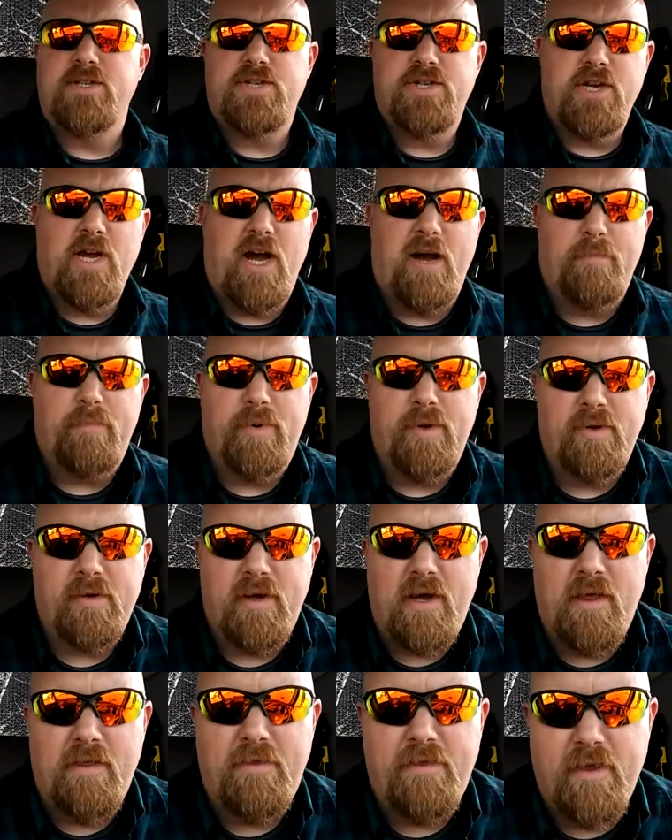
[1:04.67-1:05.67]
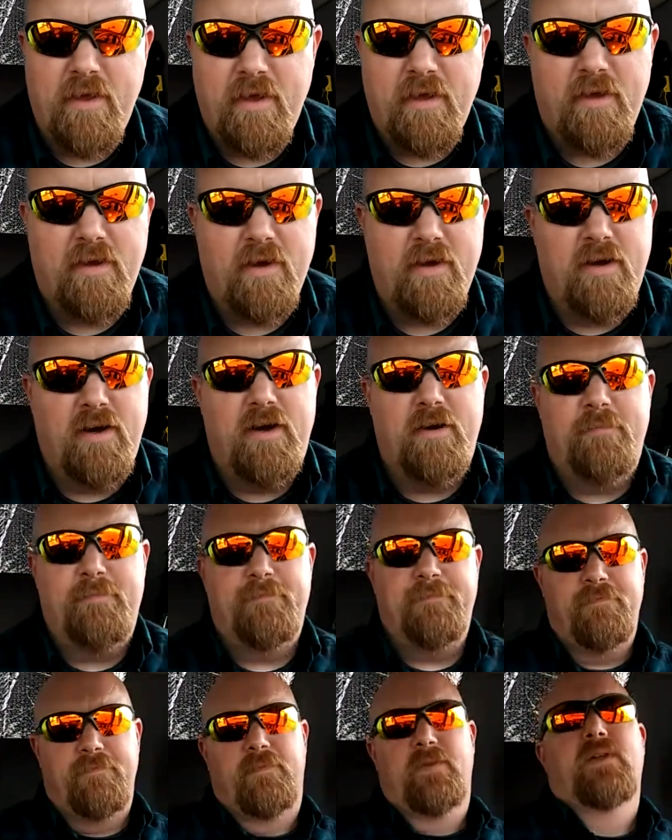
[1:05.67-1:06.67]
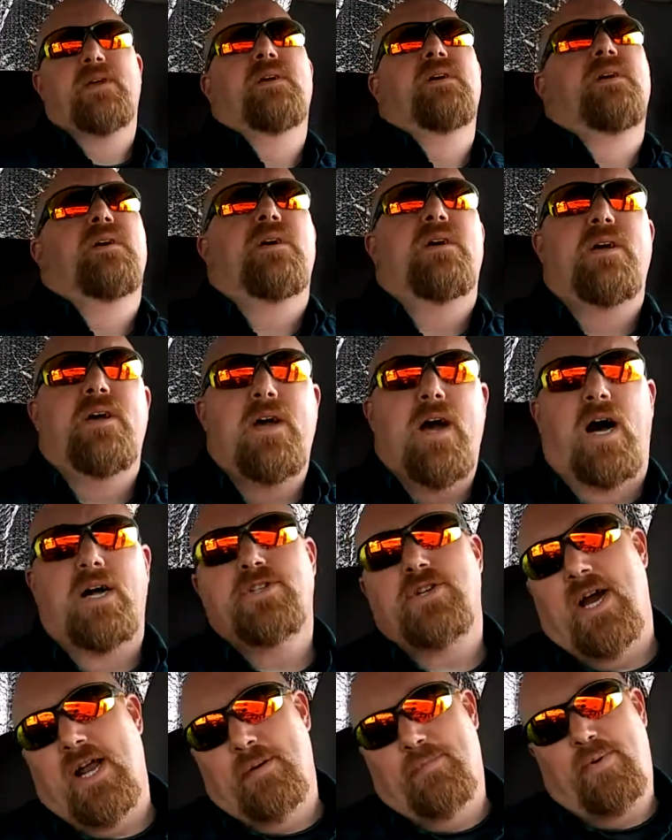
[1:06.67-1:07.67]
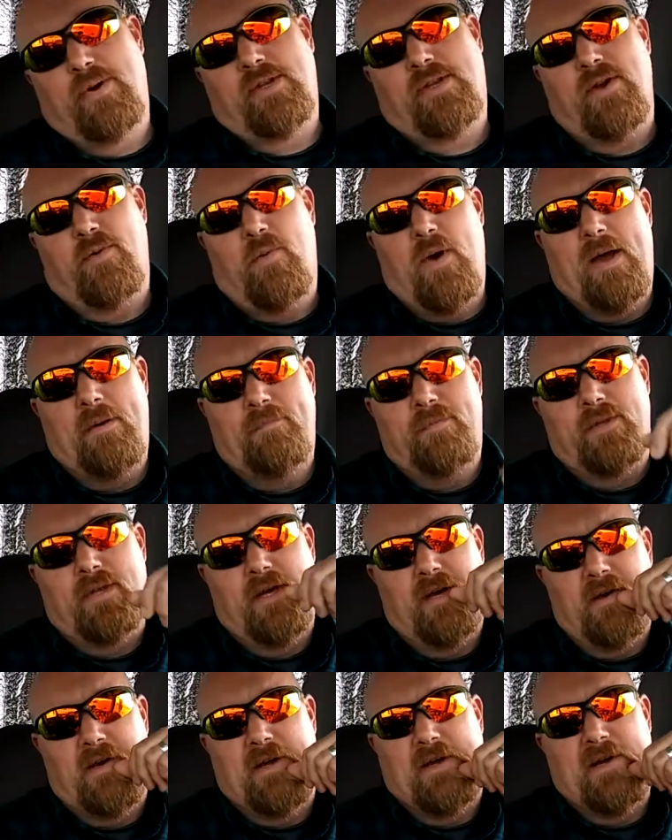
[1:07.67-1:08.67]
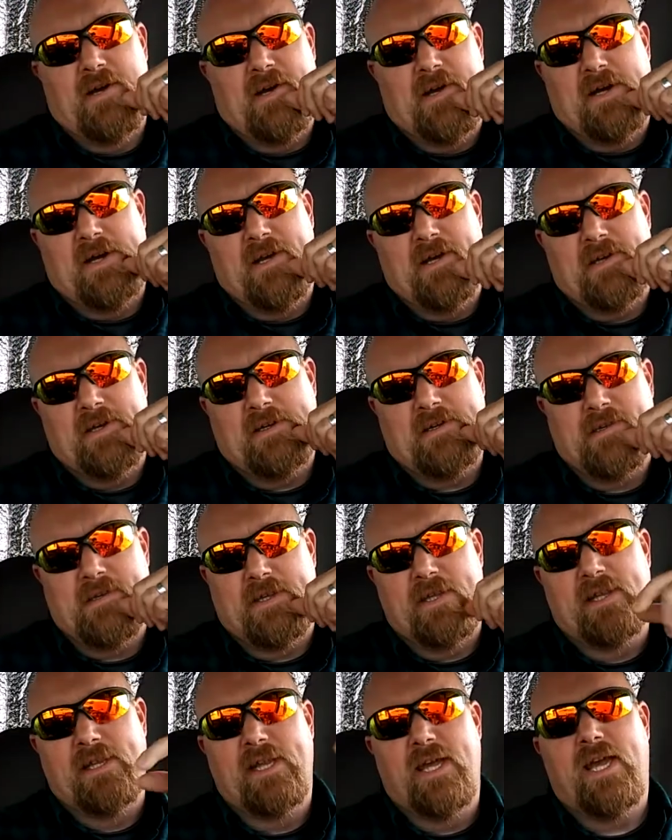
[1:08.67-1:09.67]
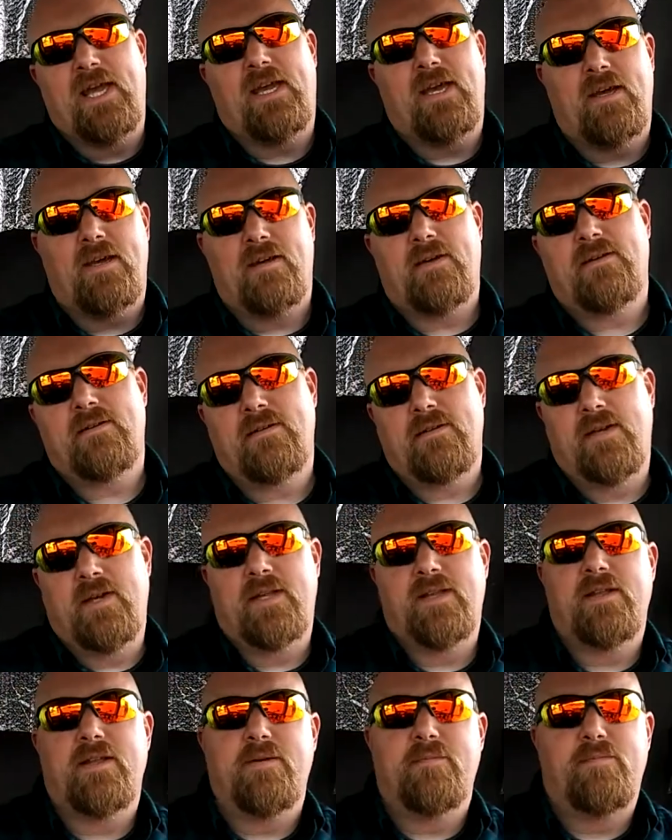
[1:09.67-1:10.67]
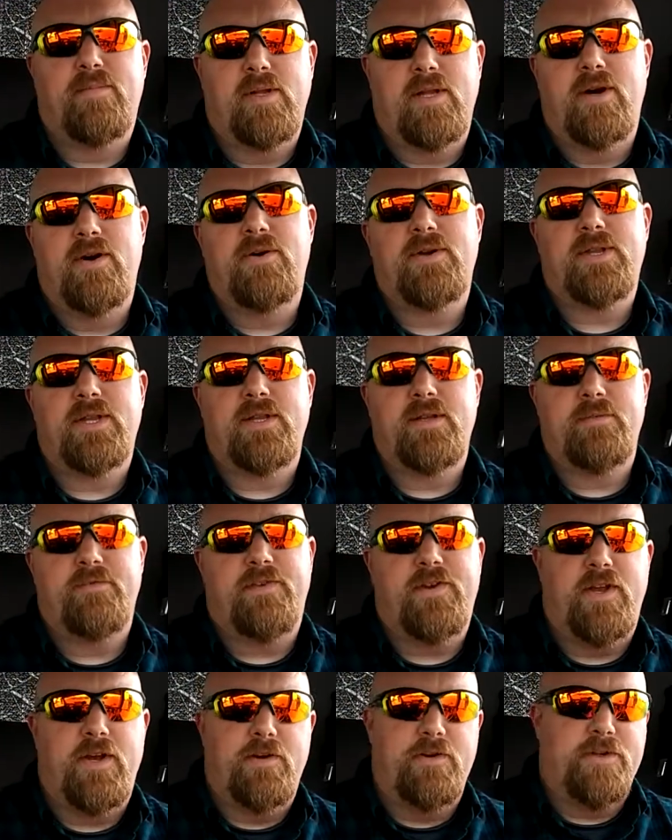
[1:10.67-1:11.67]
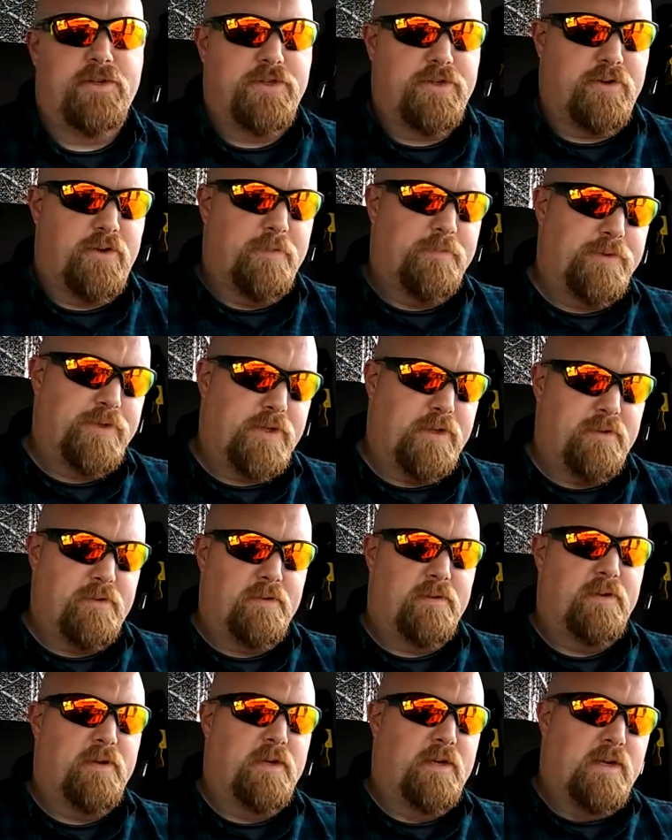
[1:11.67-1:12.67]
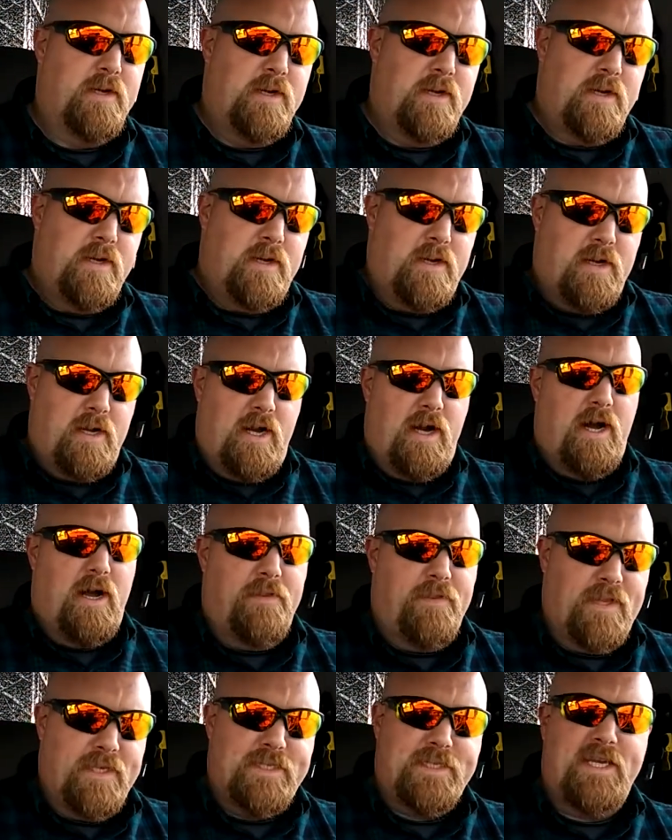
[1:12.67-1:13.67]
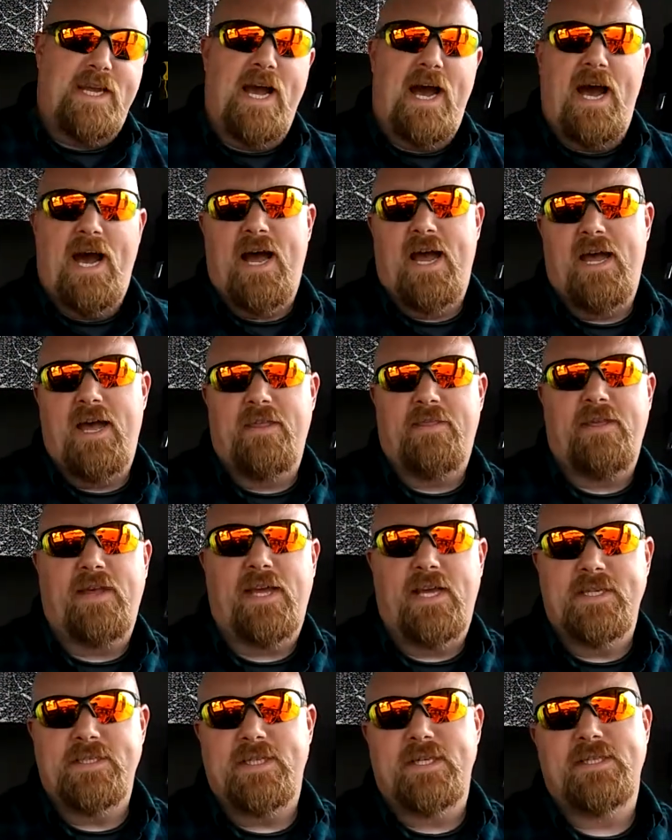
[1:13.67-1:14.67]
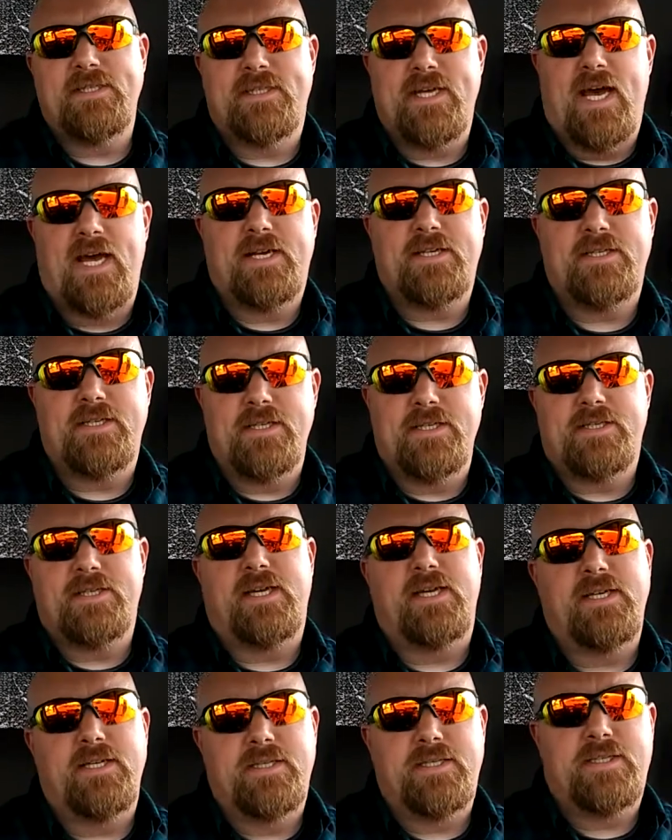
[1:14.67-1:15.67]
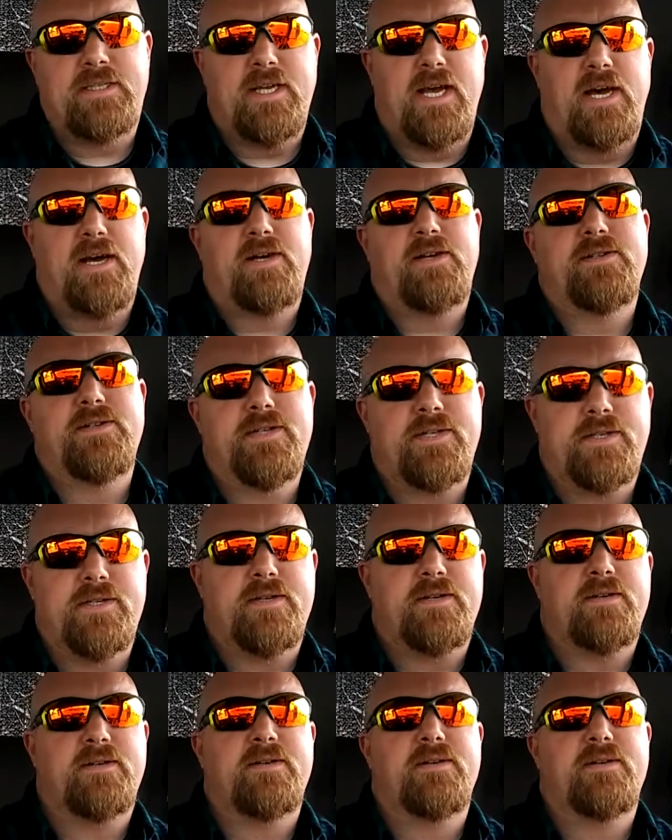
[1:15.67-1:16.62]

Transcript: Shop, I think. I'll try to put the link below in the video description. This guy, I think he's in Texas. He sells